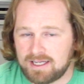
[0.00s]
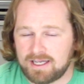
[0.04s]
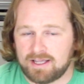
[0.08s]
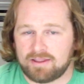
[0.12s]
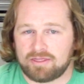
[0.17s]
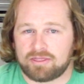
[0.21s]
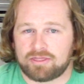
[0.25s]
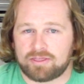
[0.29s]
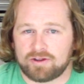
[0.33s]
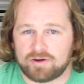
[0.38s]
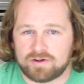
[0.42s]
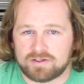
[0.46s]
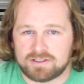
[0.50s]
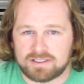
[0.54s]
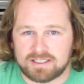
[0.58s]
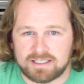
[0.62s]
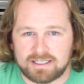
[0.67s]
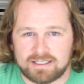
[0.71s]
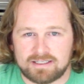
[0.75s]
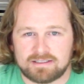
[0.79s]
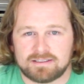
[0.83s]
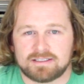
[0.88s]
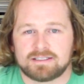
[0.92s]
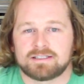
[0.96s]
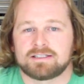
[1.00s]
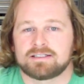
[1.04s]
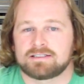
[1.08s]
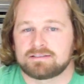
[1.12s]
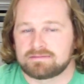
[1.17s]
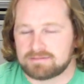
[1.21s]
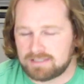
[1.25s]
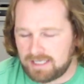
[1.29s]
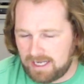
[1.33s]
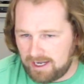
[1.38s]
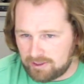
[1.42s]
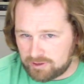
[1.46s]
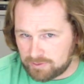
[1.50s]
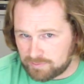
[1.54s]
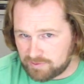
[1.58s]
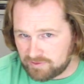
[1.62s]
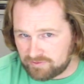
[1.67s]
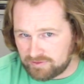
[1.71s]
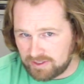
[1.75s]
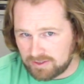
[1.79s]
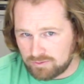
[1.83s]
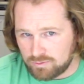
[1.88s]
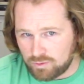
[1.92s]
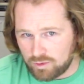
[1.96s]
And thirdly, how to
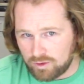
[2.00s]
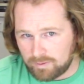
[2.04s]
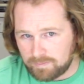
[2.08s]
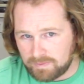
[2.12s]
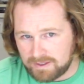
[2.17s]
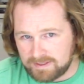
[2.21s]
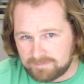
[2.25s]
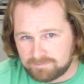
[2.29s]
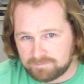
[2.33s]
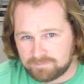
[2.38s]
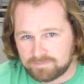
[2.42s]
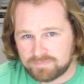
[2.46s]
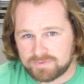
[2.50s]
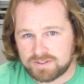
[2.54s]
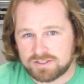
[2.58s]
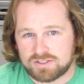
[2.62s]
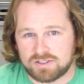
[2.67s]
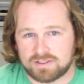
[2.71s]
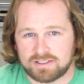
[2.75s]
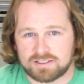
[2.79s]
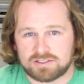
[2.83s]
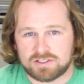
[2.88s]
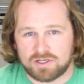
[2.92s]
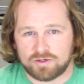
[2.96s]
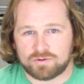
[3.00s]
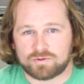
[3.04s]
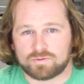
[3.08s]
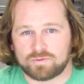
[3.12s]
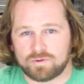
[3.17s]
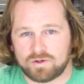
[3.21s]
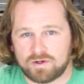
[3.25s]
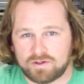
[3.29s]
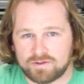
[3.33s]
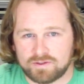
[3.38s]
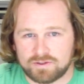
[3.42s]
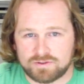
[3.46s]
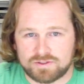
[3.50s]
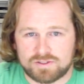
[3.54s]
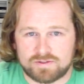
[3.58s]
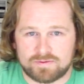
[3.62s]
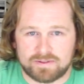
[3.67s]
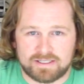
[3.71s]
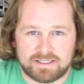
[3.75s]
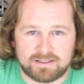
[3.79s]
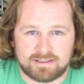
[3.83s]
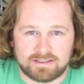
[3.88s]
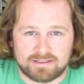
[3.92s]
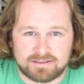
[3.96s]
prevent warping. So let's go through all those
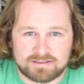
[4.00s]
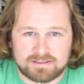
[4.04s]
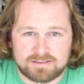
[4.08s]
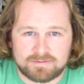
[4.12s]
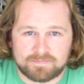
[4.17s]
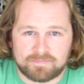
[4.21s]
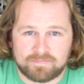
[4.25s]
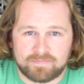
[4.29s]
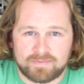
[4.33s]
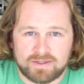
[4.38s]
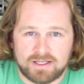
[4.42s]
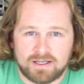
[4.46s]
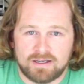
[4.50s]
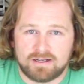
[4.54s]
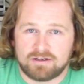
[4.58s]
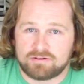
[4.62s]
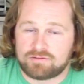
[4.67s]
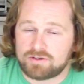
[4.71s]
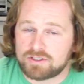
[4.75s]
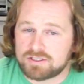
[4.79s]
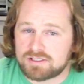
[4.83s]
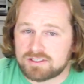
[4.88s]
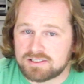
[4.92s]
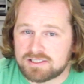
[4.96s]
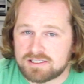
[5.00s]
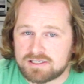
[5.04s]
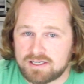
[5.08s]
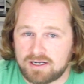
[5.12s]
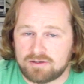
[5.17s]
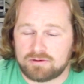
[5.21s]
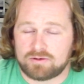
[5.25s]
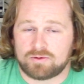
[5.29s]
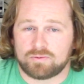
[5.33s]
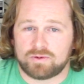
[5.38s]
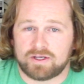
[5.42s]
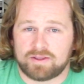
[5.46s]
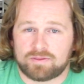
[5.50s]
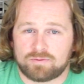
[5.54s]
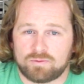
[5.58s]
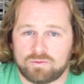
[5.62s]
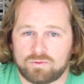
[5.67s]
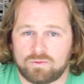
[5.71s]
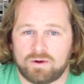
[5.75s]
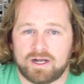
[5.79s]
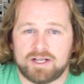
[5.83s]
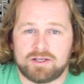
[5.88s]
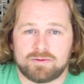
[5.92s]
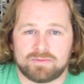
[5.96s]
three things. First, let's start with
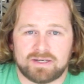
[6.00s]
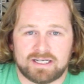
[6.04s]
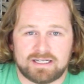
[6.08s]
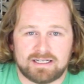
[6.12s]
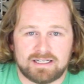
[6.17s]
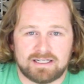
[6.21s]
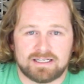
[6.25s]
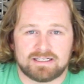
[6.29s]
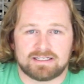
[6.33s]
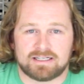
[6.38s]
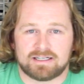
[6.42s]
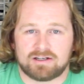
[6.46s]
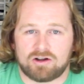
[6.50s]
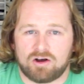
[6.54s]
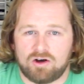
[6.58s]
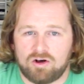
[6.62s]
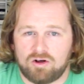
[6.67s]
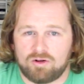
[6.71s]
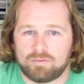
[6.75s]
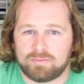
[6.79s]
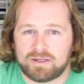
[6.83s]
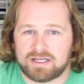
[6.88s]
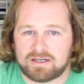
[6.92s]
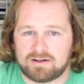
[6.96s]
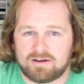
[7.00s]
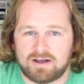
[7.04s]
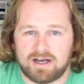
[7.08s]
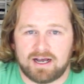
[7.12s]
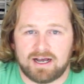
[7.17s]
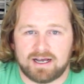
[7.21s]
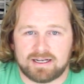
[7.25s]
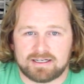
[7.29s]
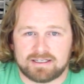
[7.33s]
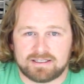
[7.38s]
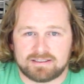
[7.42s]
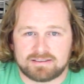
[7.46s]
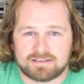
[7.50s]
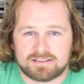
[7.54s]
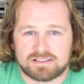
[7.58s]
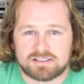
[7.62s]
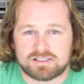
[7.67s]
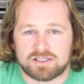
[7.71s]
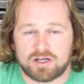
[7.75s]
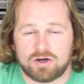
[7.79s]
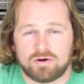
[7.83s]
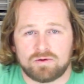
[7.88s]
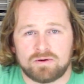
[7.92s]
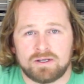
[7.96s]
why you might need an all-metal hot end.
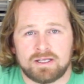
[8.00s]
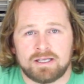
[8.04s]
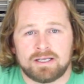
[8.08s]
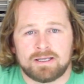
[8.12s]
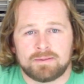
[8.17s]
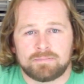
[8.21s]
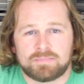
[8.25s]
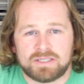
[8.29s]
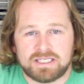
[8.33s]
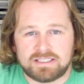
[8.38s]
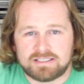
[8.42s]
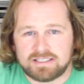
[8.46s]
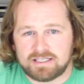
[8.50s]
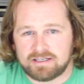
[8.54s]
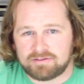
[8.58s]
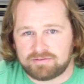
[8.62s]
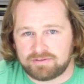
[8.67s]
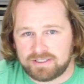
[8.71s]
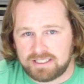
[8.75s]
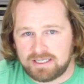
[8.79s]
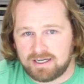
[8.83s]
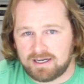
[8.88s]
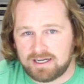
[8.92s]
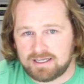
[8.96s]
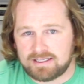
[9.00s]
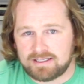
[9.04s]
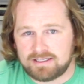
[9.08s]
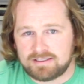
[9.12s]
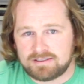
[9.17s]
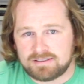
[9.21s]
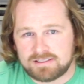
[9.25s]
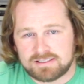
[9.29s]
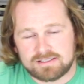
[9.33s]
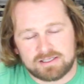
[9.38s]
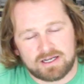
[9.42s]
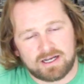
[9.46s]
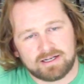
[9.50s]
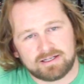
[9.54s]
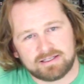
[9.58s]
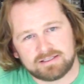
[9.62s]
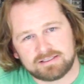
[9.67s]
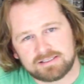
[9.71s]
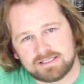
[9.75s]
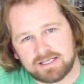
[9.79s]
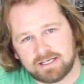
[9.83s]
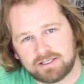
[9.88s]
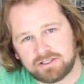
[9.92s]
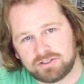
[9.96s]
So PTFE hot
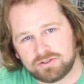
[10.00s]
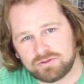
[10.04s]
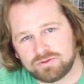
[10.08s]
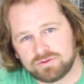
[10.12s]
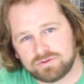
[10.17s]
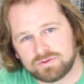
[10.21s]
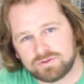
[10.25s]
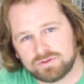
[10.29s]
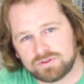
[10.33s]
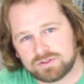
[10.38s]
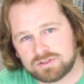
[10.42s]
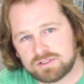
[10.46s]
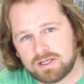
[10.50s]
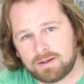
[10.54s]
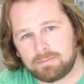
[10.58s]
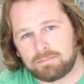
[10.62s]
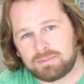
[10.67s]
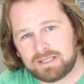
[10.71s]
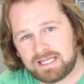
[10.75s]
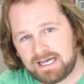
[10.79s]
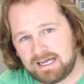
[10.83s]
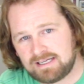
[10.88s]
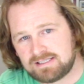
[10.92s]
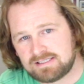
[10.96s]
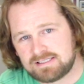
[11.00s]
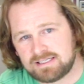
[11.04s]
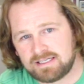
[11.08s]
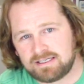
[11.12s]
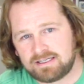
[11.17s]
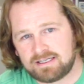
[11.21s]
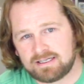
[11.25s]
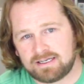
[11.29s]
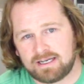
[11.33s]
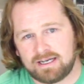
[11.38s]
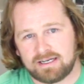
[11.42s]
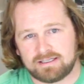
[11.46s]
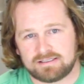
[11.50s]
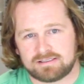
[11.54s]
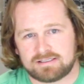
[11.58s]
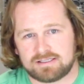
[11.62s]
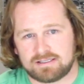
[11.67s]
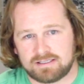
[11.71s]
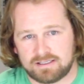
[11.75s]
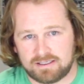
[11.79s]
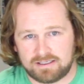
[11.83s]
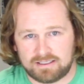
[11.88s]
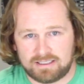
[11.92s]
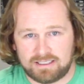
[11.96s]
ends that use plastic as
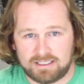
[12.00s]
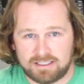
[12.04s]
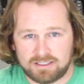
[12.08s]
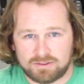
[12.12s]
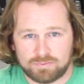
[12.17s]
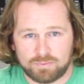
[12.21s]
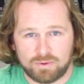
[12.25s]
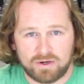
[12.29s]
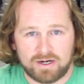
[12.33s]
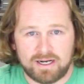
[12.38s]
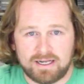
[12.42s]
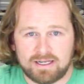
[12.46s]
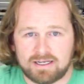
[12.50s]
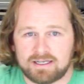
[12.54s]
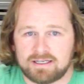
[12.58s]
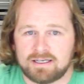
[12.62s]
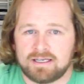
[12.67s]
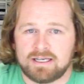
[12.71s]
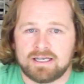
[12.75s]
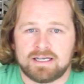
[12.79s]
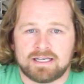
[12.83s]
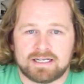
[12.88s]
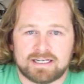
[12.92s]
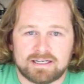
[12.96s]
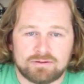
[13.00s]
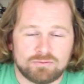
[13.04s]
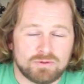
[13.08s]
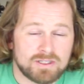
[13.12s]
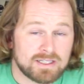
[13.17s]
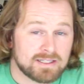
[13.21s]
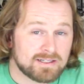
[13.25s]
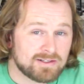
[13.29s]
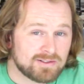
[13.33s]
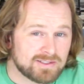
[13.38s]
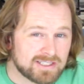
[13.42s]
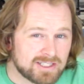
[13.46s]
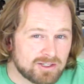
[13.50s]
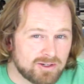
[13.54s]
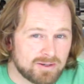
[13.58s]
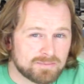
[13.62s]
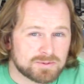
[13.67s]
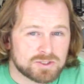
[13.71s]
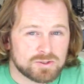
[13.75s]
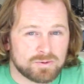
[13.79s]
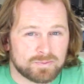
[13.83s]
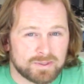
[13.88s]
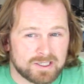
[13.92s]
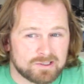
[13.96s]
the heat break, can really only go
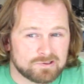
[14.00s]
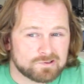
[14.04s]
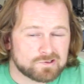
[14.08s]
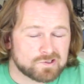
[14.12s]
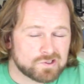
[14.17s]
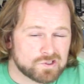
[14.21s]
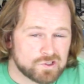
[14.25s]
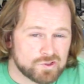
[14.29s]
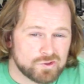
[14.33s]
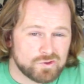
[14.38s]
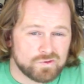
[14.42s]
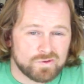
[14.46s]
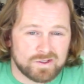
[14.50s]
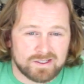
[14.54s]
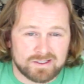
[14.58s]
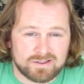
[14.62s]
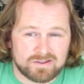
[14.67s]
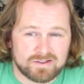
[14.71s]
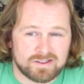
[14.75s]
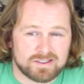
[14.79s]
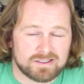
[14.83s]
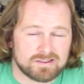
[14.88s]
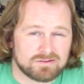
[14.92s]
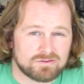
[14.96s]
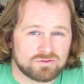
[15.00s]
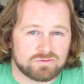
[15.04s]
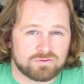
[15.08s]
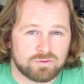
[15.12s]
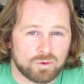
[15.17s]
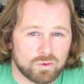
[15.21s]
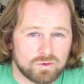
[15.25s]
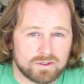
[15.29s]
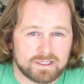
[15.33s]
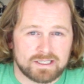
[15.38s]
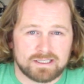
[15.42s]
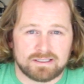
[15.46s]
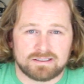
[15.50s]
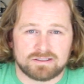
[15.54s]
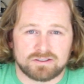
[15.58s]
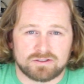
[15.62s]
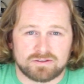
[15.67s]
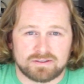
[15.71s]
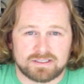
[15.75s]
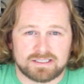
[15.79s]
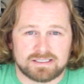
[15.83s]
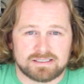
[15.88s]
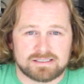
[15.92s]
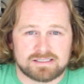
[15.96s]
up to about 240
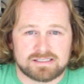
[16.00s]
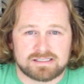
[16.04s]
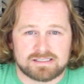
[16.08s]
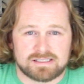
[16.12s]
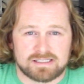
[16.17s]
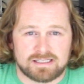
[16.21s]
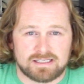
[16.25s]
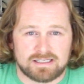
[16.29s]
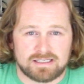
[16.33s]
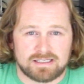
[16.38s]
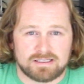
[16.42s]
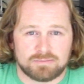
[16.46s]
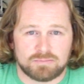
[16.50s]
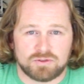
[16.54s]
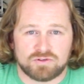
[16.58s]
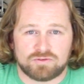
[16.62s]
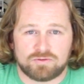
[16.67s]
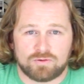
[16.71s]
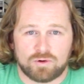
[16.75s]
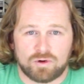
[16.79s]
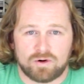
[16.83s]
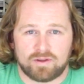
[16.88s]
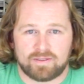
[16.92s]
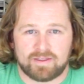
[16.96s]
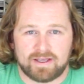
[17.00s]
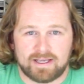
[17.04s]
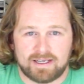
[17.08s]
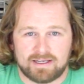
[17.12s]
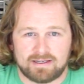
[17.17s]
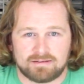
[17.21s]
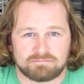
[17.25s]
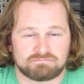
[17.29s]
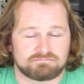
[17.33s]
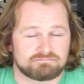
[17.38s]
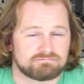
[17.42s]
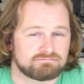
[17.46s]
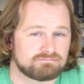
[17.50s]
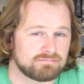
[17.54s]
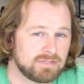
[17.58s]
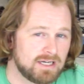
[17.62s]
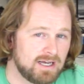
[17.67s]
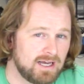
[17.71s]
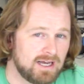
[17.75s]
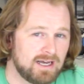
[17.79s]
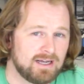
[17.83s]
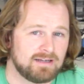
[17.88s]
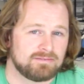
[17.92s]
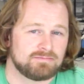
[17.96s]
degrees C before they
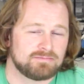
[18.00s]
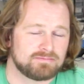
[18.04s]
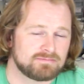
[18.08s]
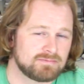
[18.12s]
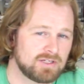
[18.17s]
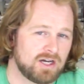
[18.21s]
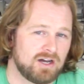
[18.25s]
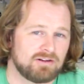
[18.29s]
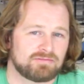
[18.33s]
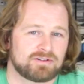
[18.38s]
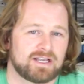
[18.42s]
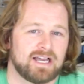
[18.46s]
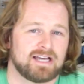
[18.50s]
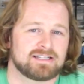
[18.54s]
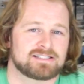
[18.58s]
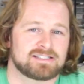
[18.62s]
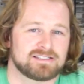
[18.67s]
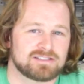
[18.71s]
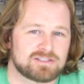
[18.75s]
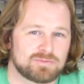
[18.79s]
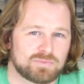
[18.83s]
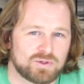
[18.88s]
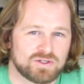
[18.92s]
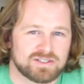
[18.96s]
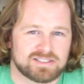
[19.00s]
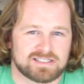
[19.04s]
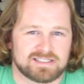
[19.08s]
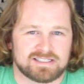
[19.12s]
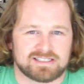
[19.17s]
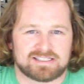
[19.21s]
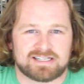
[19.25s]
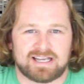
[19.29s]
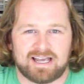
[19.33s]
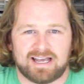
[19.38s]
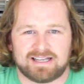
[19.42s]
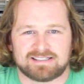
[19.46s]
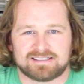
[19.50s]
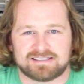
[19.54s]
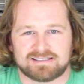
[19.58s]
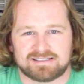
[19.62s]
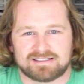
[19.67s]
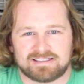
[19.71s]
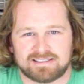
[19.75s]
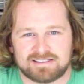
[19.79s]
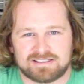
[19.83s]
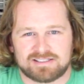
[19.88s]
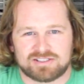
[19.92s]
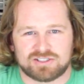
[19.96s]
off-gas into poisonous
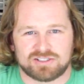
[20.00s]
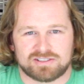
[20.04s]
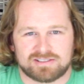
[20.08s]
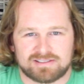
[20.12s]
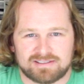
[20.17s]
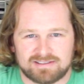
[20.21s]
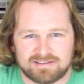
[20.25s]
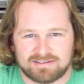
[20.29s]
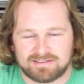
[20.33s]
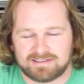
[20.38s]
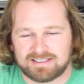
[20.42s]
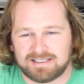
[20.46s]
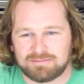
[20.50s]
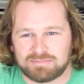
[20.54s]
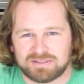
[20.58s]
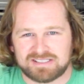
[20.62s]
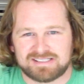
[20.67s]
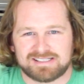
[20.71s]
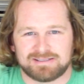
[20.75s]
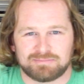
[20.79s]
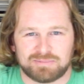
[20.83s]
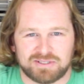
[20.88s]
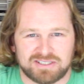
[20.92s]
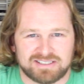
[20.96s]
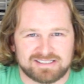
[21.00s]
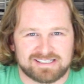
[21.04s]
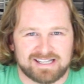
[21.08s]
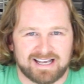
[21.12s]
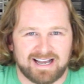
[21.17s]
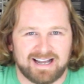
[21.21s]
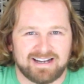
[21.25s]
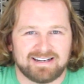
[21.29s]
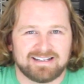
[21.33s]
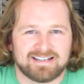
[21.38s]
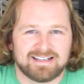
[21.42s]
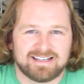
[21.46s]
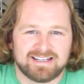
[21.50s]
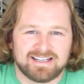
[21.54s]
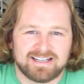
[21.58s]
gases. Let's just keep it simple as that.